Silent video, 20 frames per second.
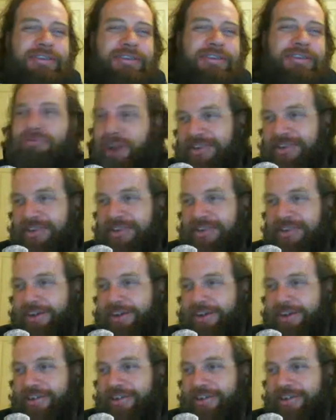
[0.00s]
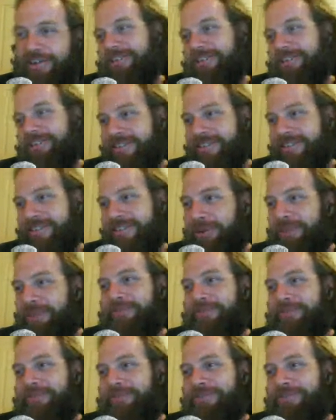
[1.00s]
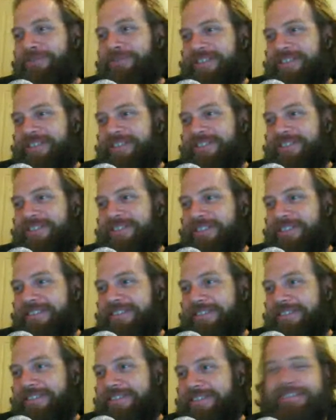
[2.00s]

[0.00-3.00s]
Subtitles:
mode. Great time to discuss the Moto 360.